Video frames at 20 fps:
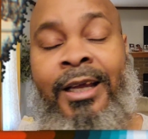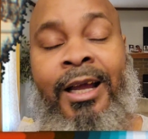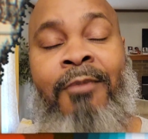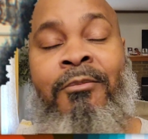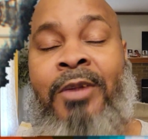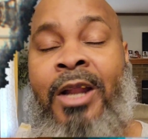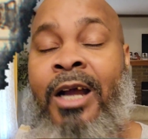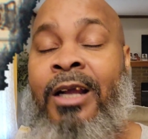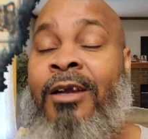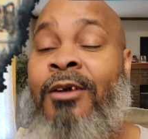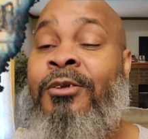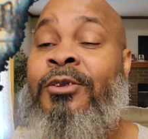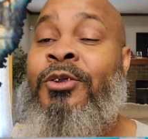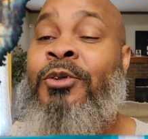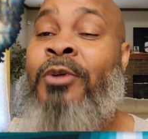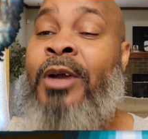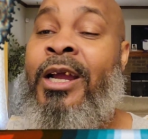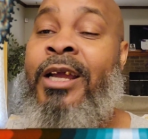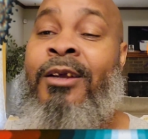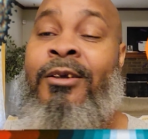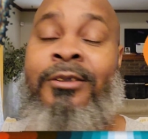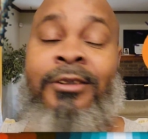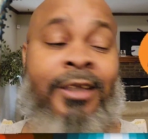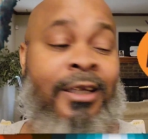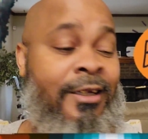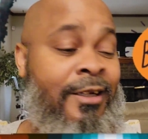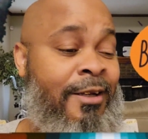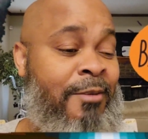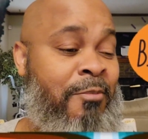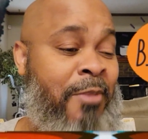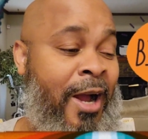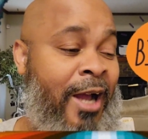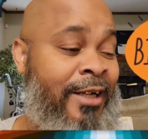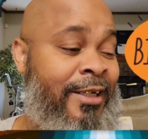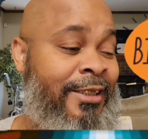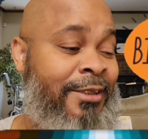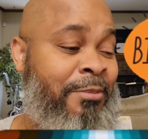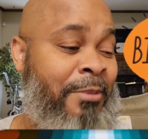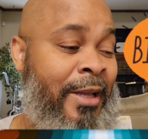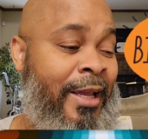I'm not gonna I ain't gonna say nothing about
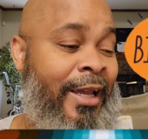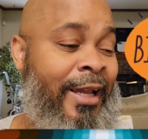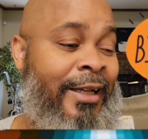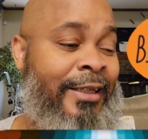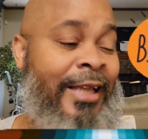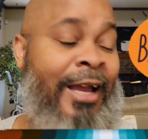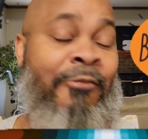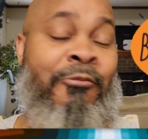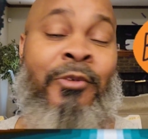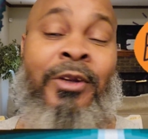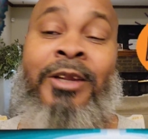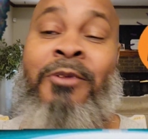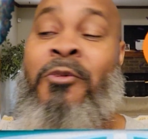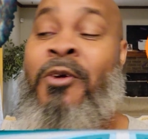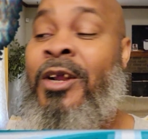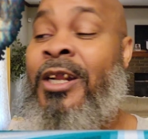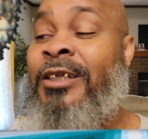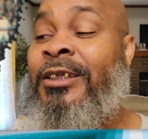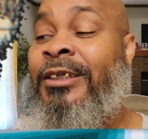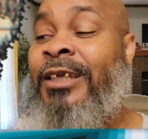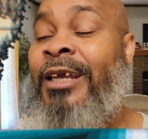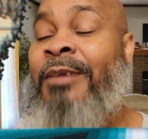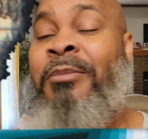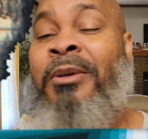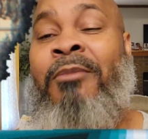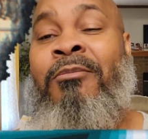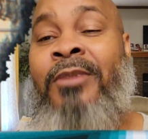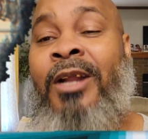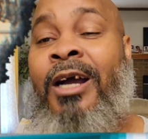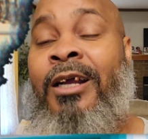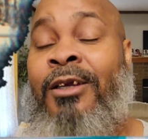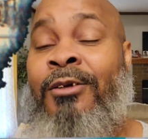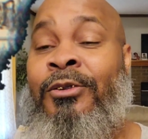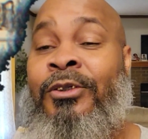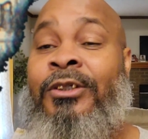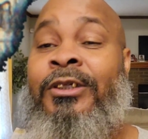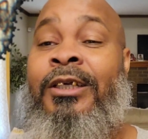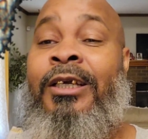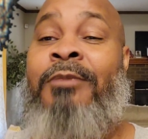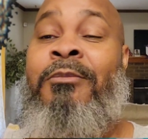this, man. Cause I really wanna say it, but I'm not gonna
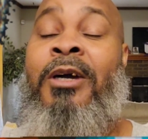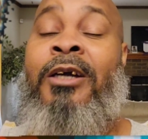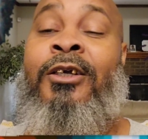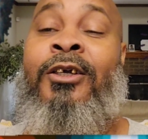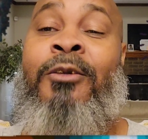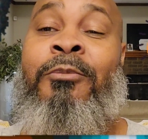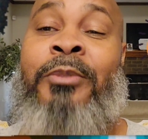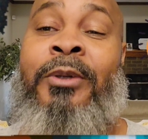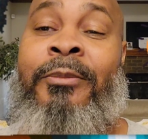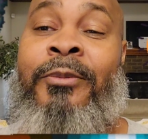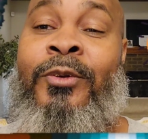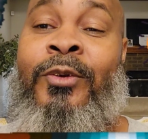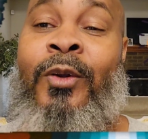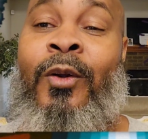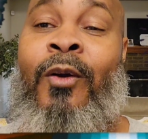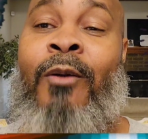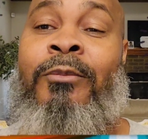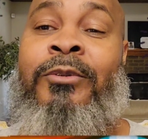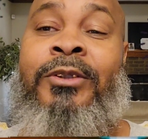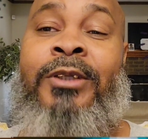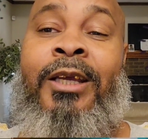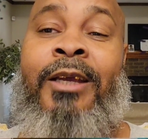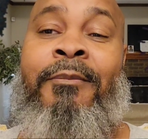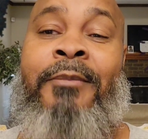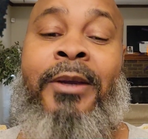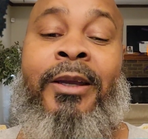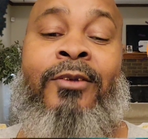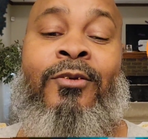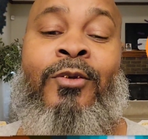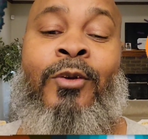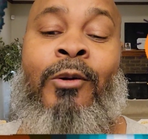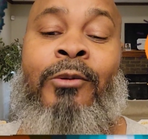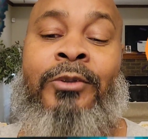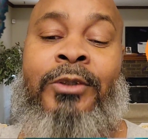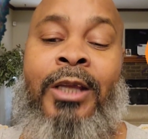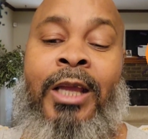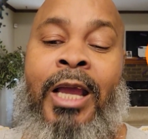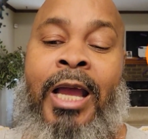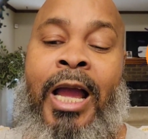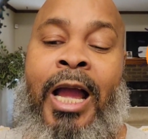say it, my good people. You know what I'm saying, man? You know what
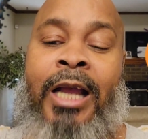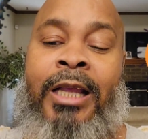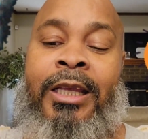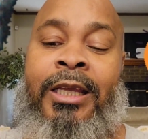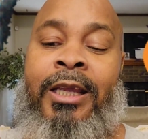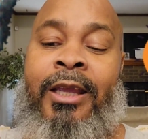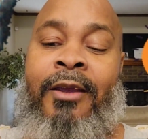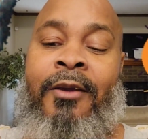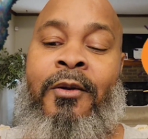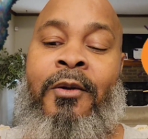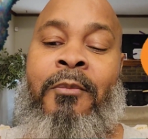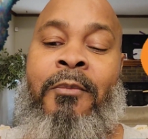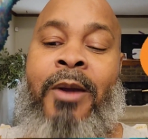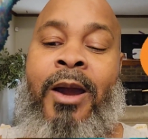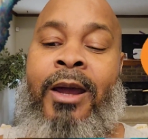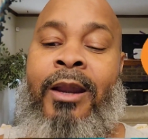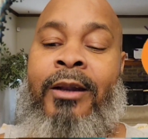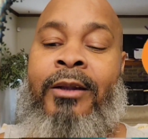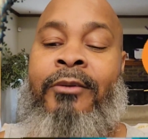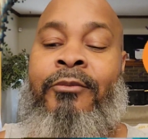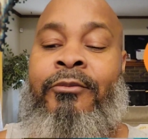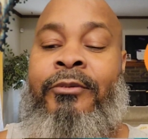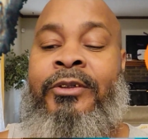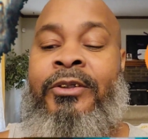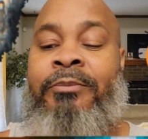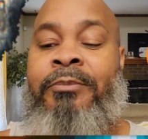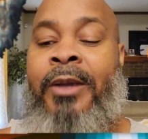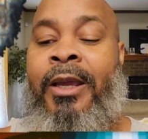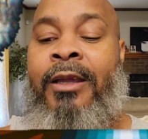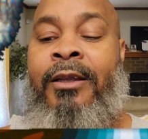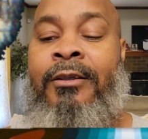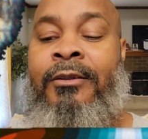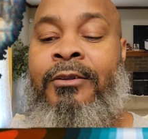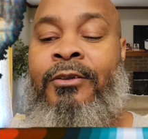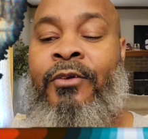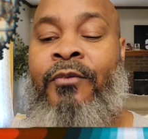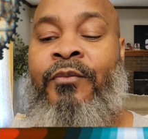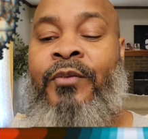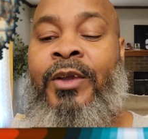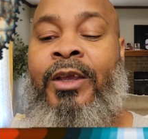I'm saying? I give everybody respect,
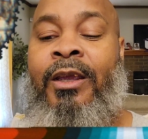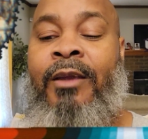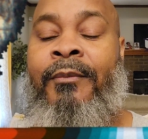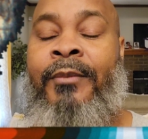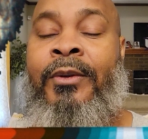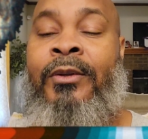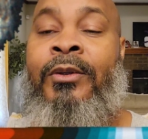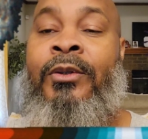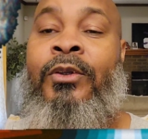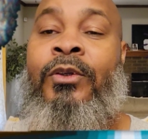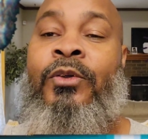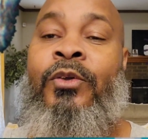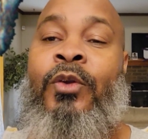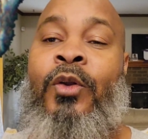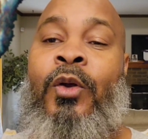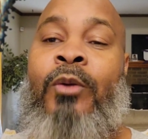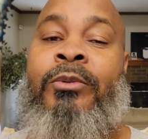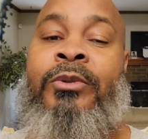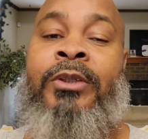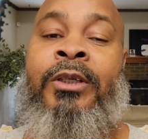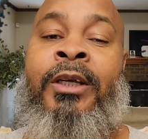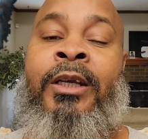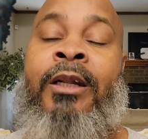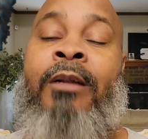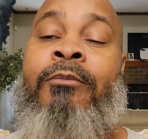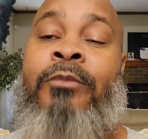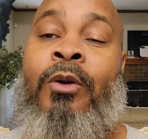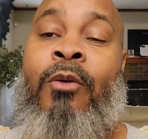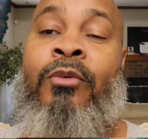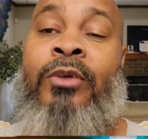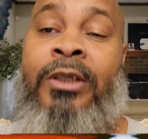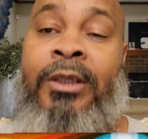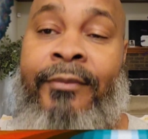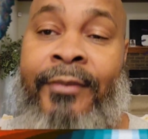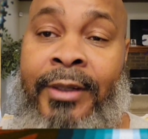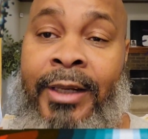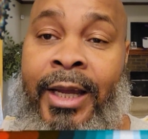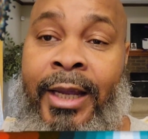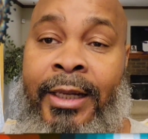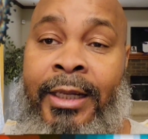you feel me? You know what I'm saying? I'm going to leave
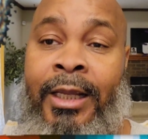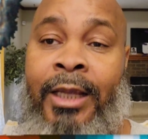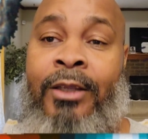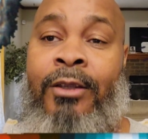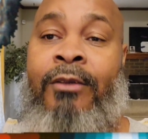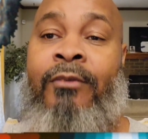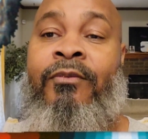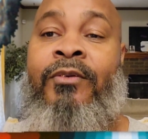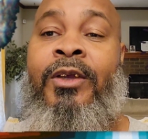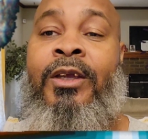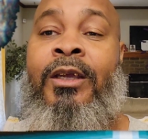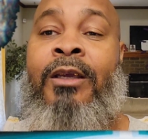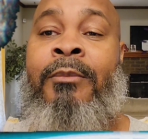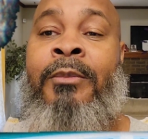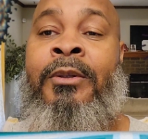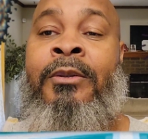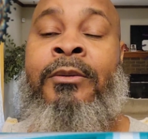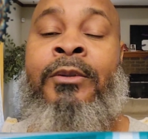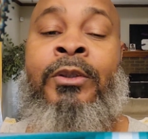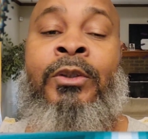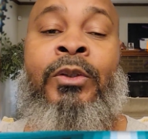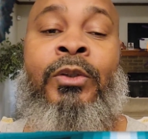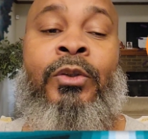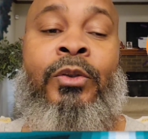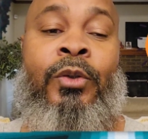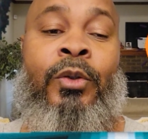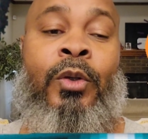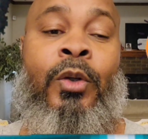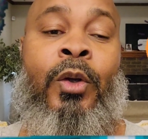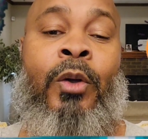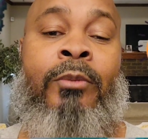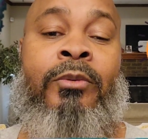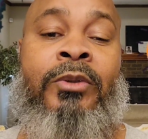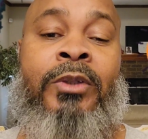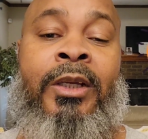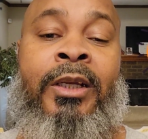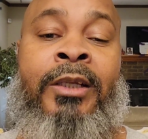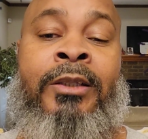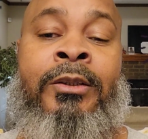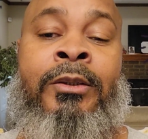it like that. You feel me? You know what I'm
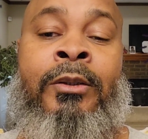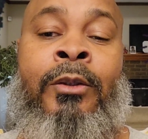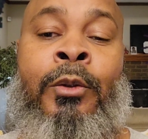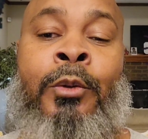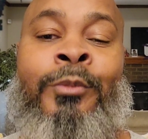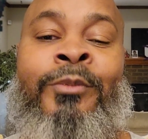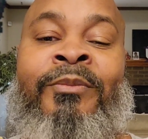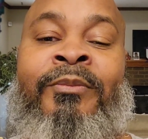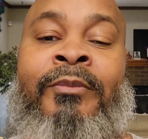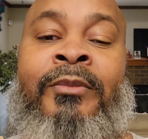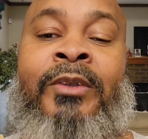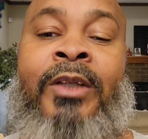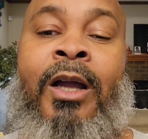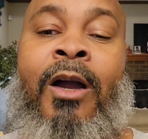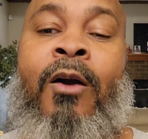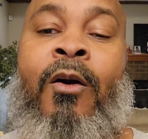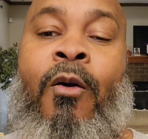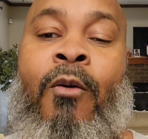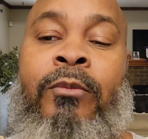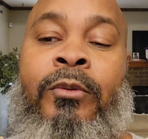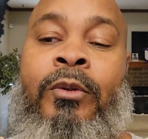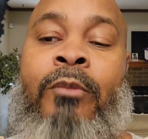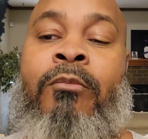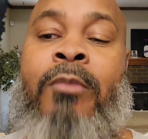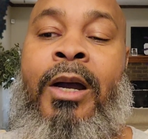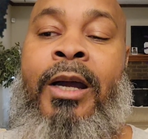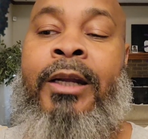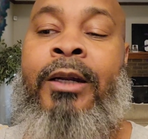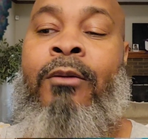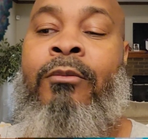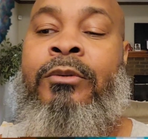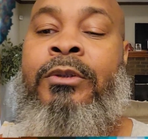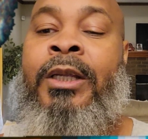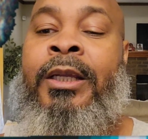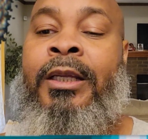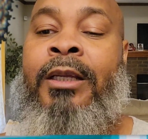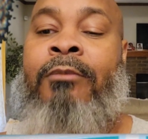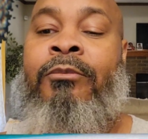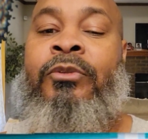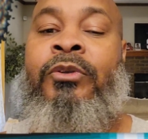saying? So I hope nobody don't
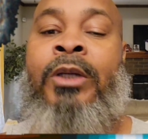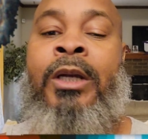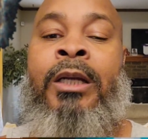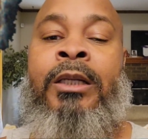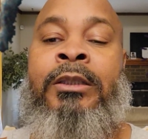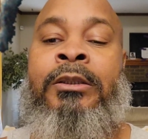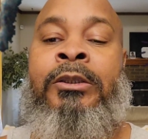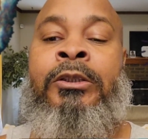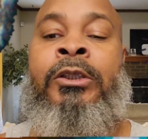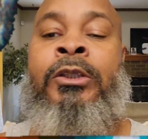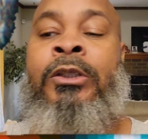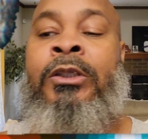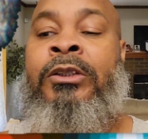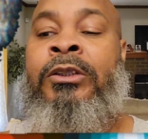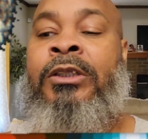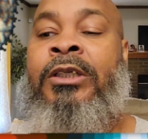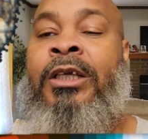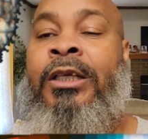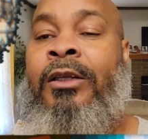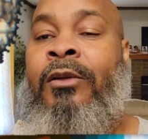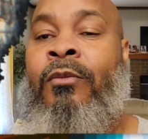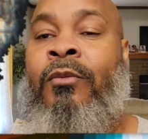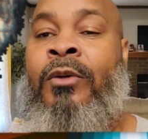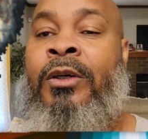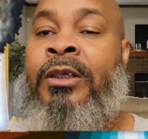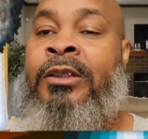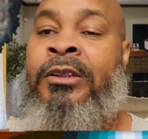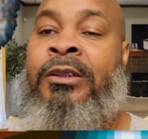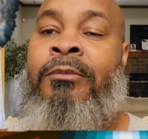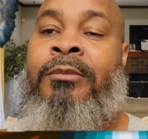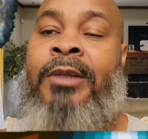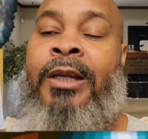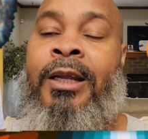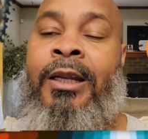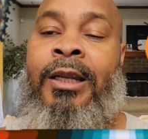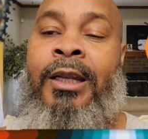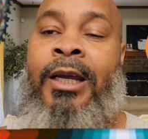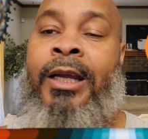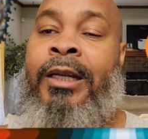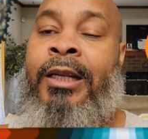think I'm trying to judge anyone because I'm
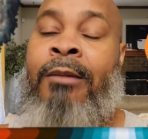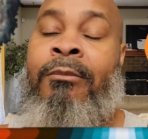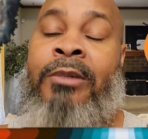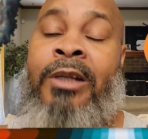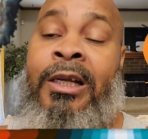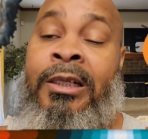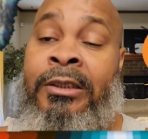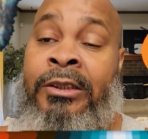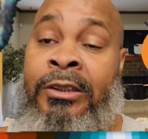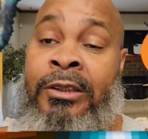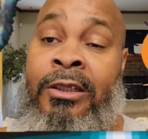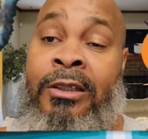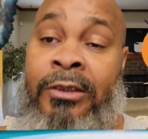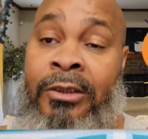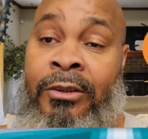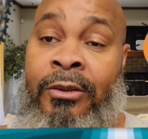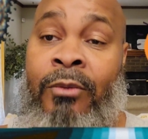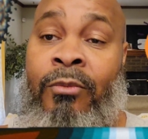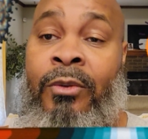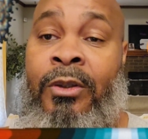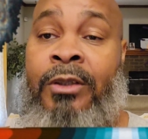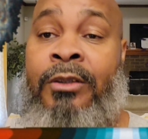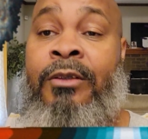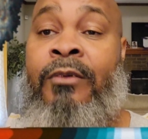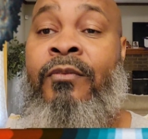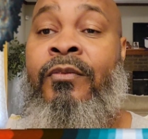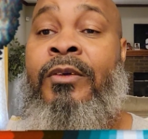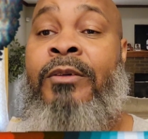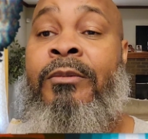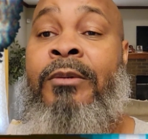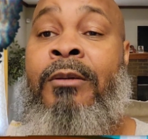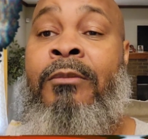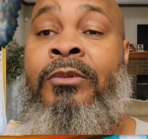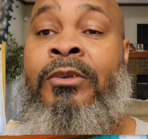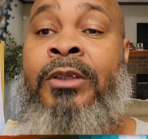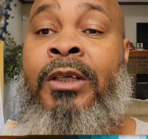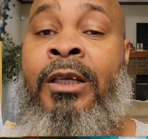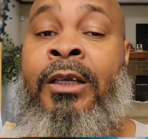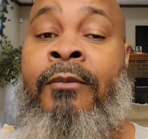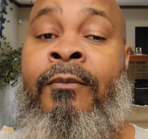not like I'm not judging no one. You feel what I'm
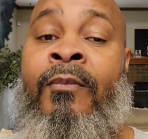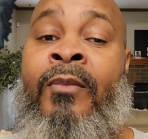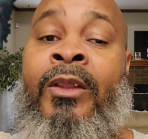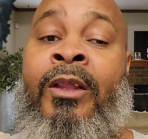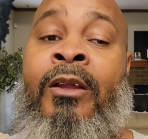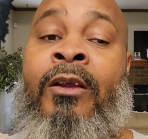saying?